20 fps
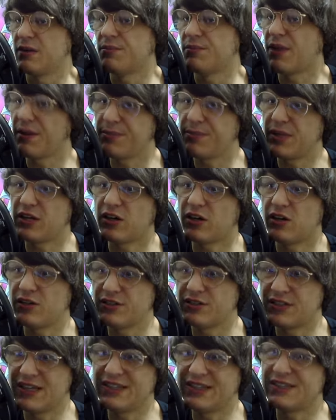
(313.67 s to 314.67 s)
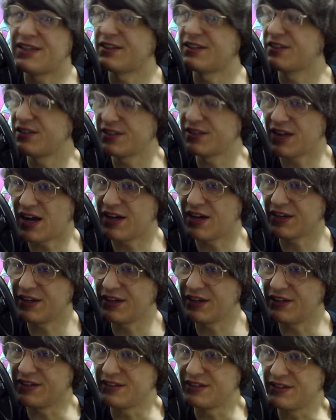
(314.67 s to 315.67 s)
But because it doesn't
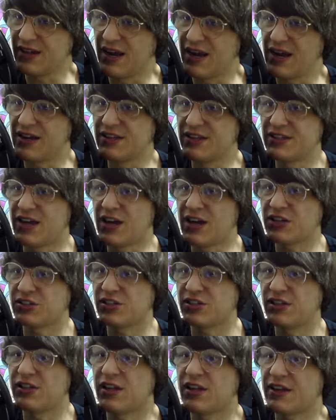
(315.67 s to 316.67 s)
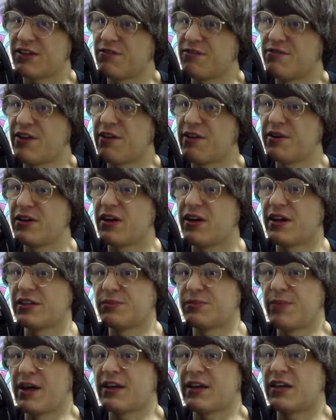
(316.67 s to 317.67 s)
target, and it's actually like a very
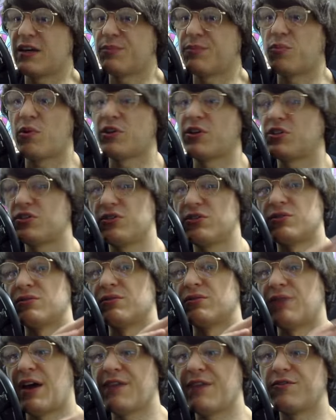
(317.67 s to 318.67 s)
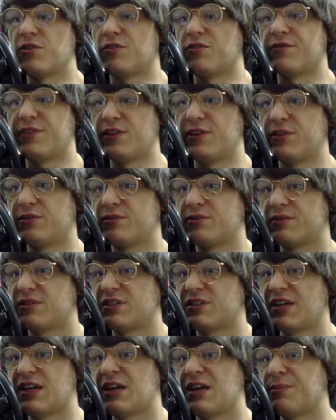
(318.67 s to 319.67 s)
nice backup once you have your field
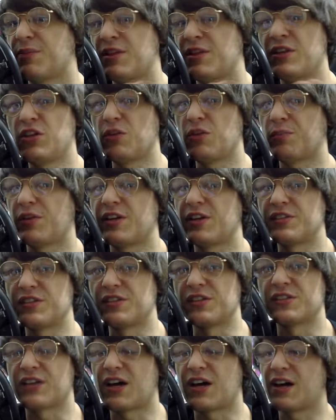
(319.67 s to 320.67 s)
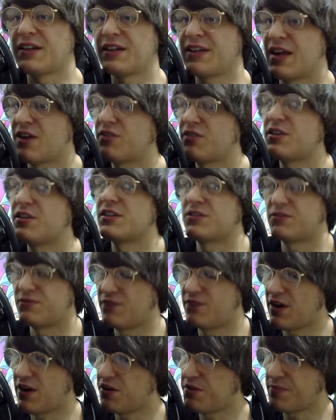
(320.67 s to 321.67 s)
set up and then you place this card down, it's
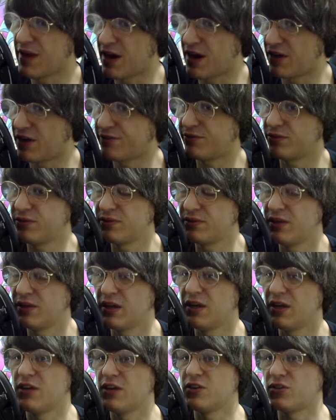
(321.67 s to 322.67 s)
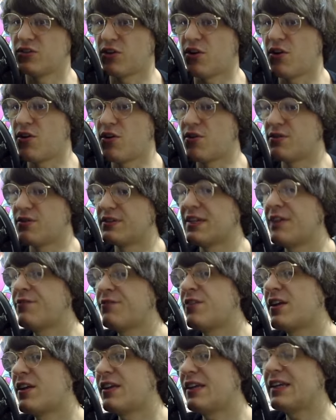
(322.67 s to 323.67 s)
very powerful. So
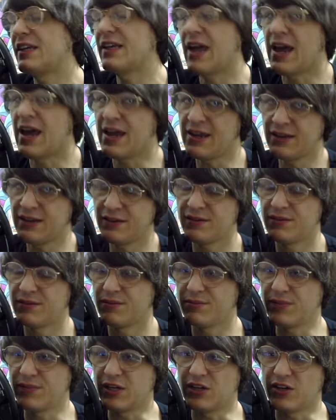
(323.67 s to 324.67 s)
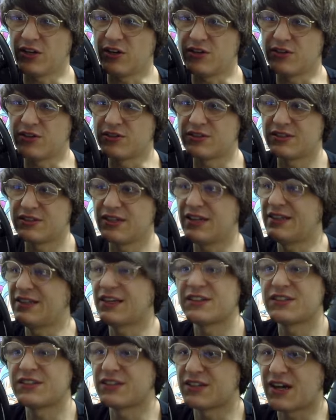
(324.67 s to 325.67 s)
definitely A, because it
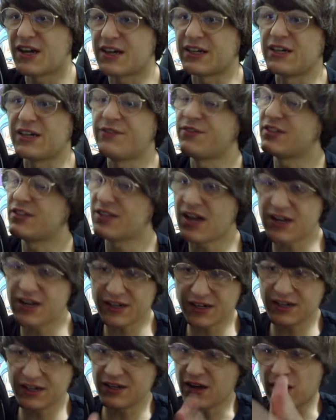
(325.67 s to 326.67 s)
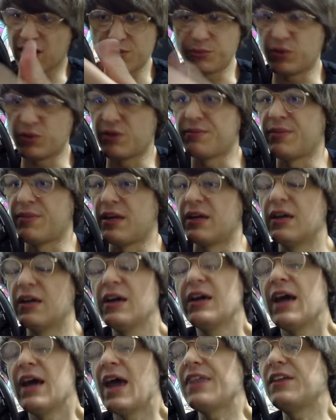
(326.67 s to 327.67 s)
doesn't target. If it targeted, I'll put in B.
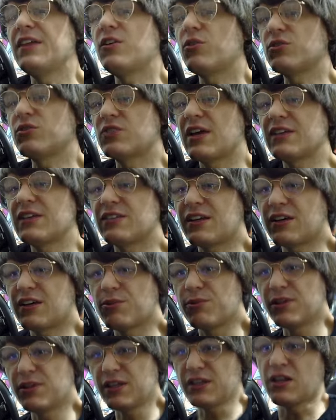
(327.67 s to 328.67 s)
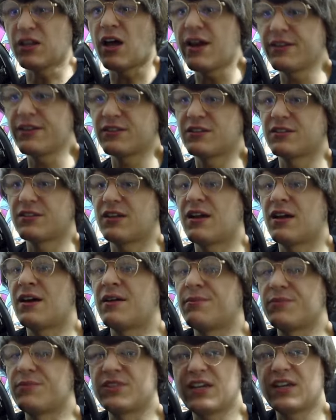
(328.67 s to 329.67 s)
And then it also has like a really nice
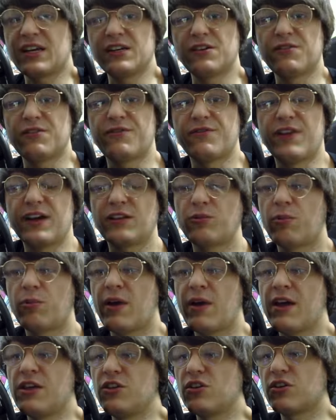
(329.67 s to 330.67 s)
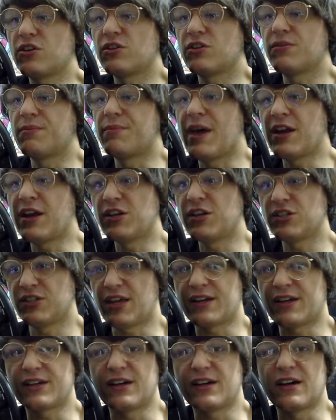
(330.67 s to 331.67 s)
second effect where you can banish
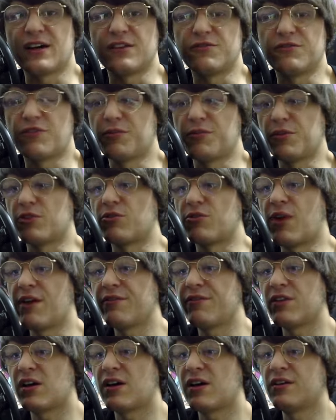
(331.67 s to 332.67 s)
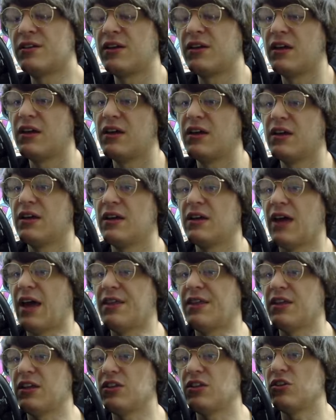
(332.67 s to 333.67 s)
that card from your graveyard,
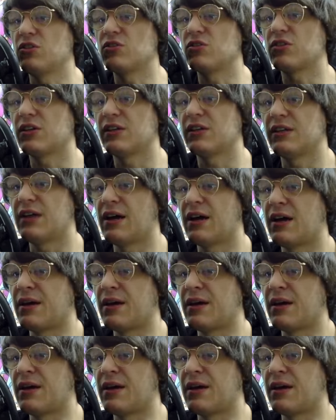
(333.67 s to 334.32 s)
and then you can